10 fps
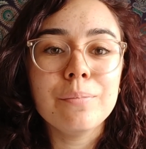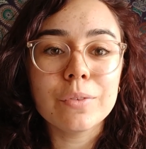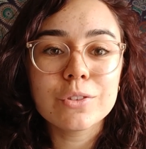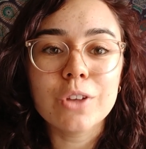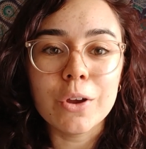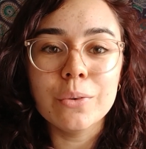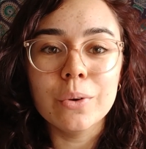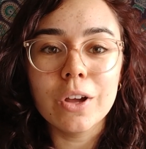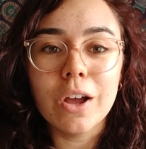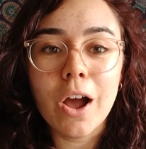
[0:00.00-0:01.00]

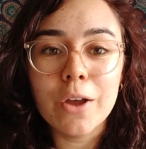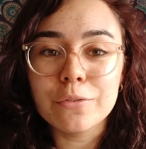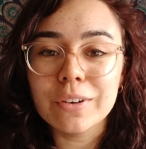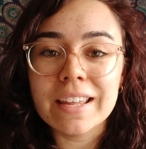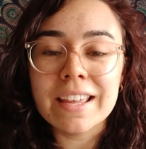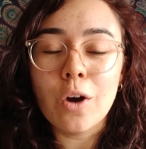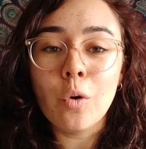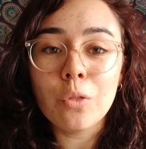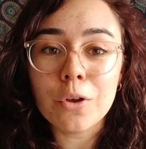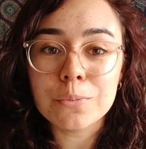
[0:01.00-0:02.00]
So hopefully
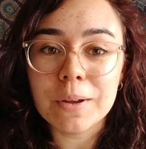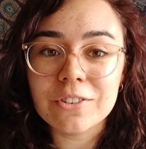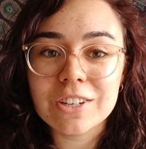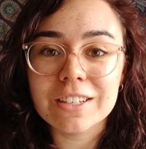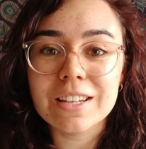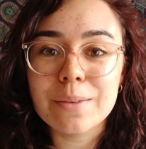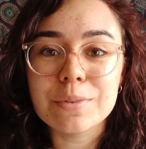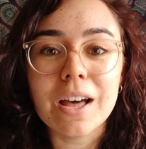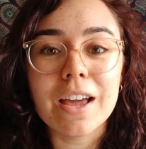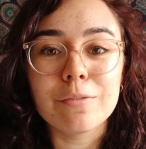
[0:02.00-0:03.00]
all those budgeting tips
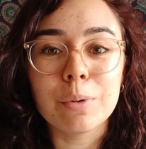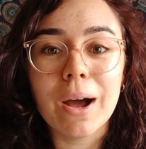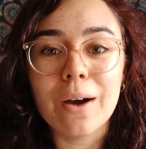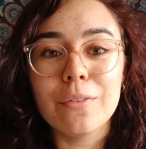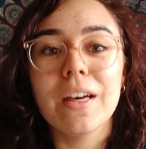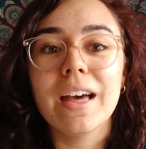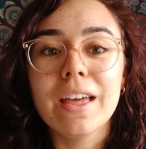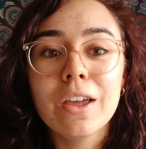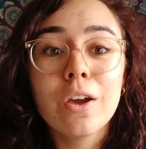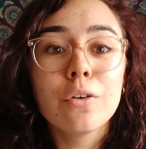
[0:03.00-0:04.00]
that I have put out there,
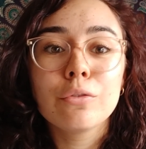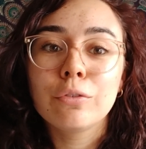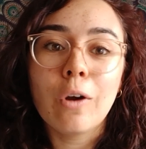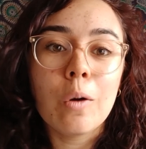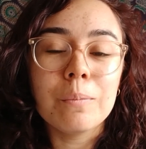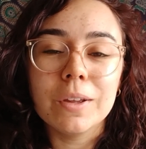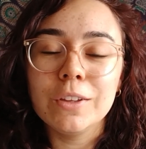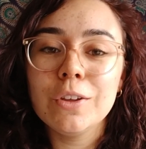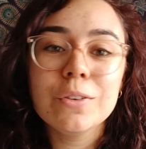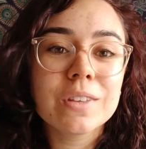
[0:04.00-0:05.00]
from
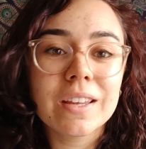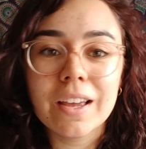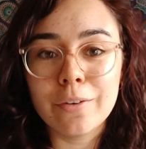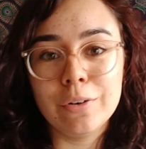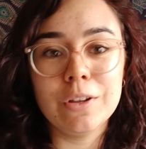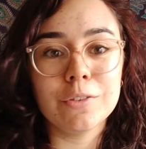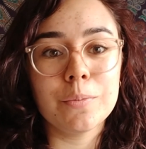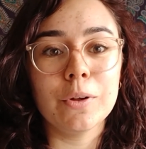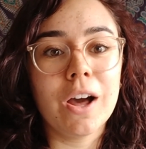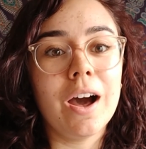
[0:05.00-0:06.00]
using a
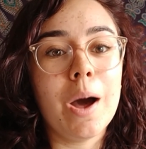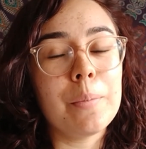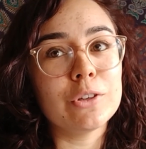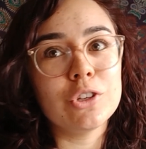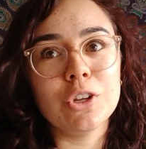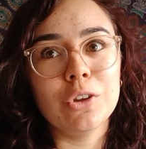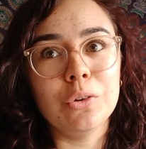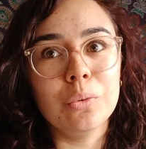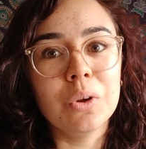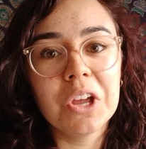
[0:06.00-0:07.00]
reusable cup
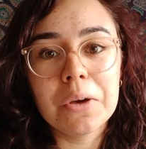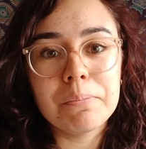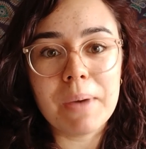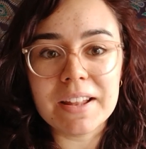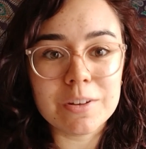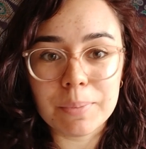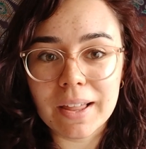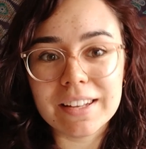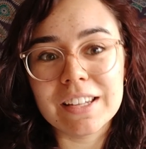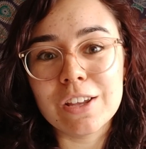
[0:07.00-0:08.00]
to better
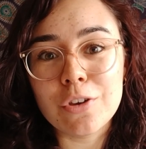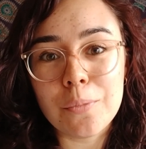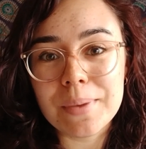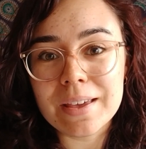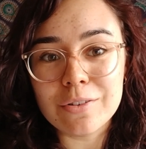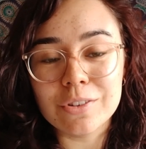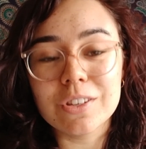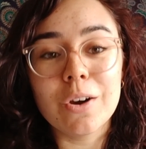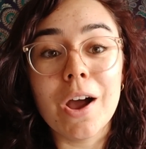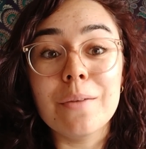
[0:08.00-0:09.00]
planning your meals,
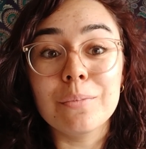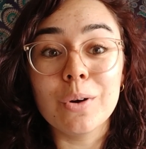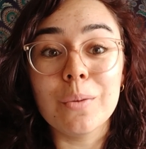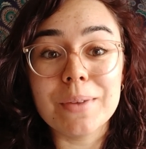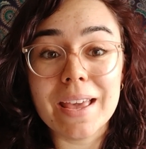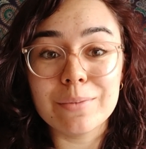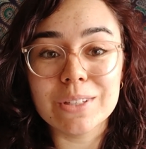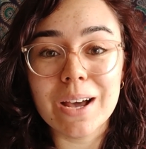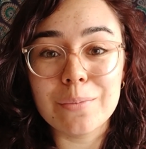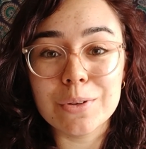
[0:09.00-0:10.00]
will be able
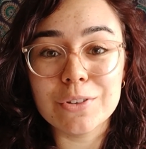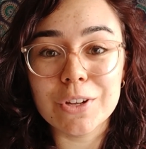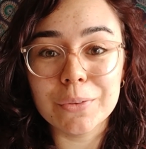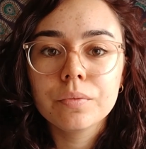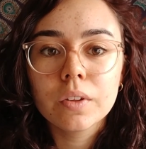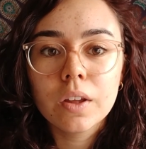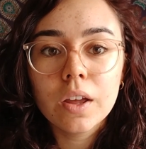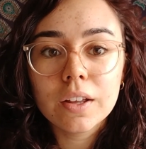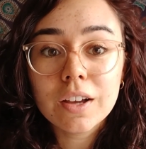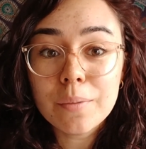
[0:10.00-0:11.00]
to help you too.
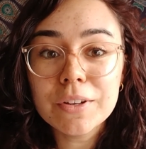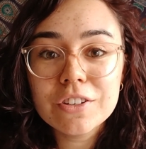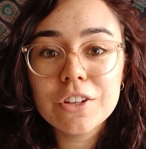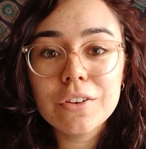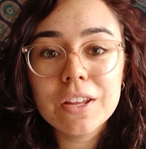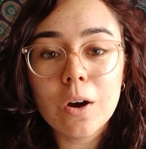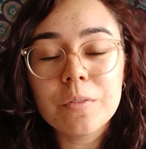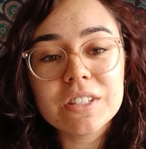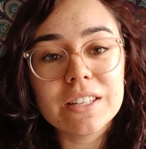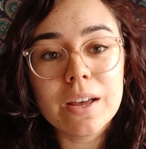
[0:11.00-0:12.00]
Coming to uni,
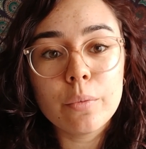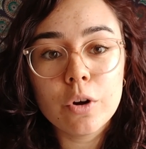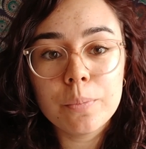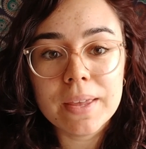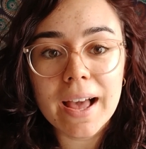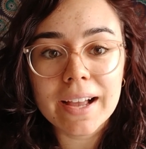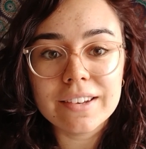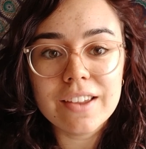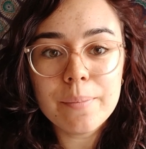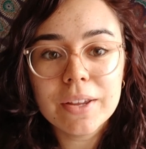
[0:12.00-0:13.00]
obviously there will be
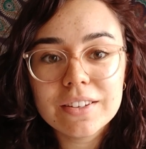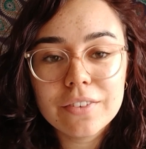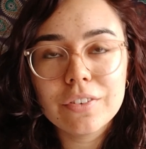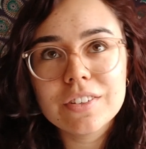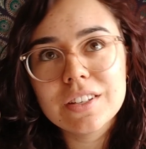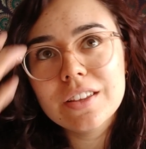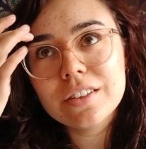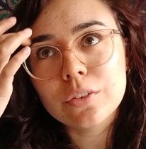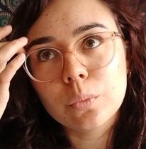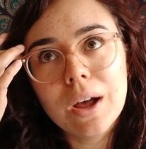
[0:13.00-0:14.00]
academic differences
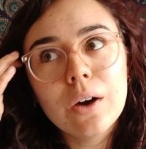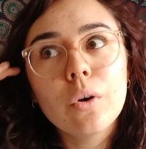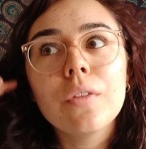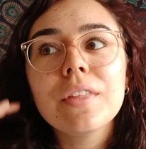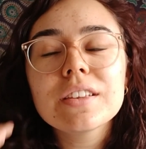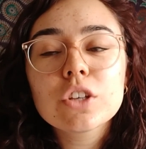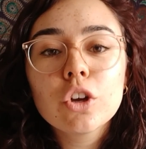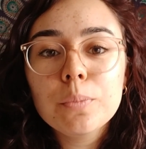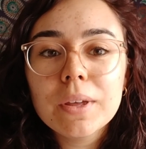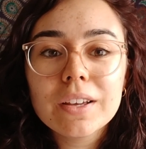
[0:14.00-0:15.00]
as well, and this
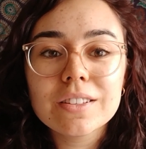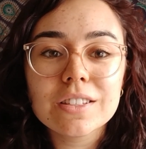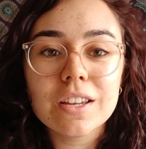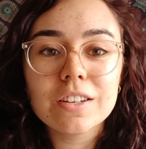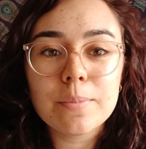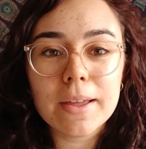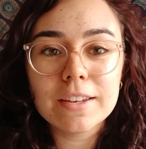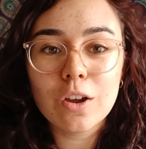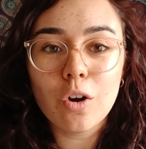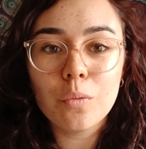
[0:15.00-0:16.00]
could be a concern
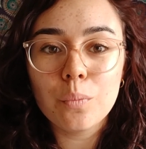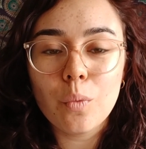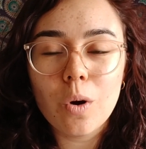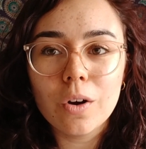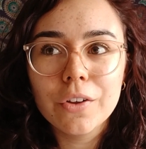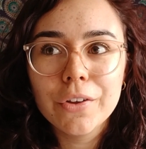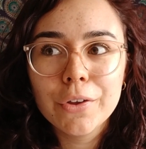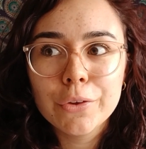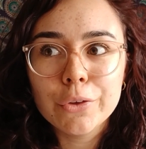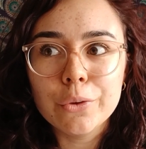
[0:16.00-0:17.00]
depending on what
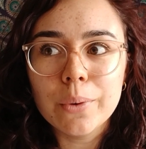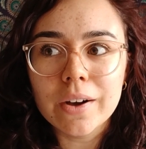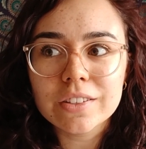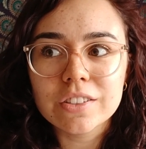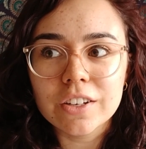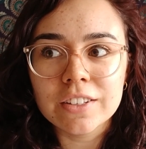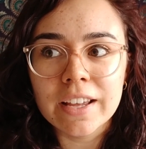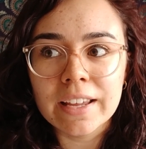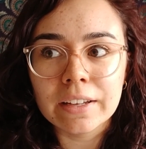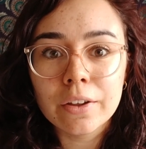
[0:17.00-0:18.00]
you are
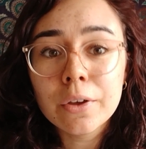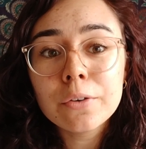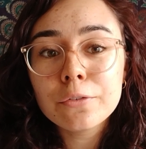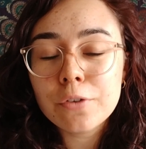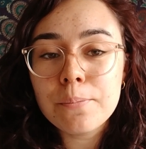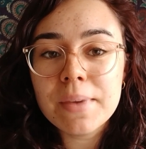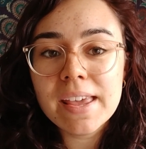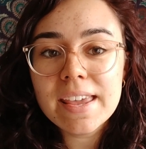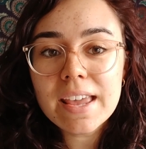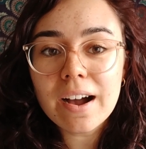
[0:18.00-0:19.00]
studying. For
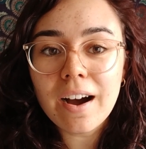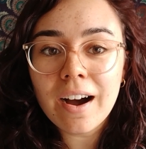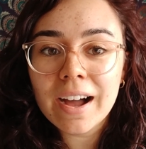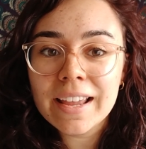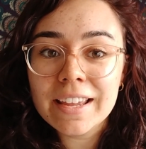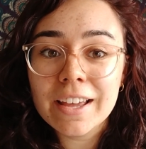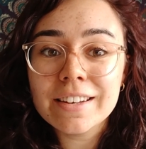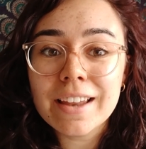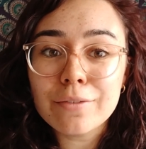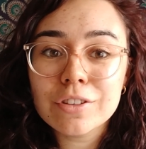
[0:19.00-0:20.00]
me, I had
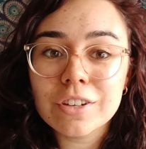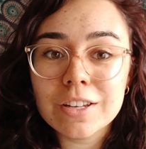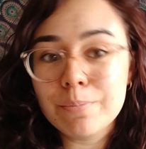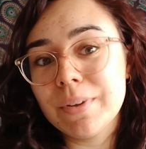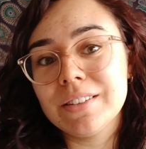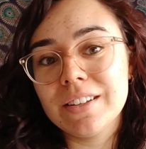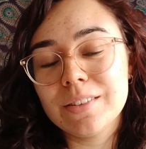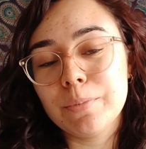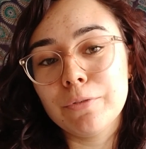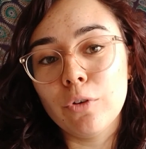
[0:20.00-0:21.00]
never studied business
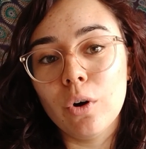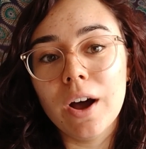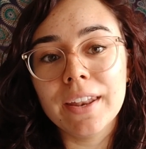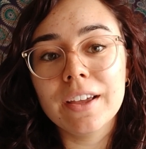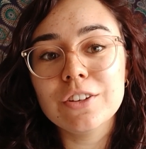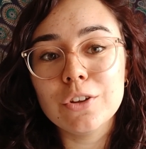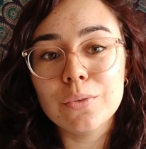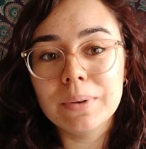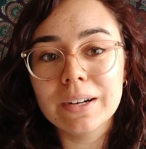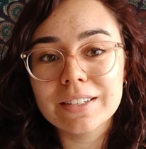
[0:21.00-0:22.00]
before, and I do
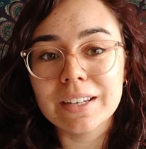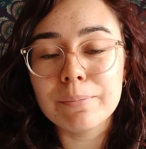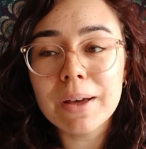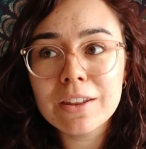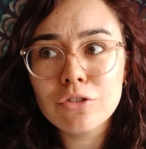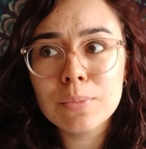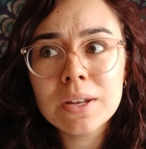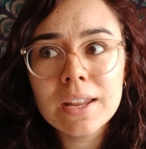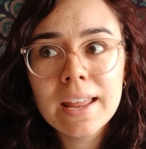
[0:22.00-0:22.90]
marketing and management,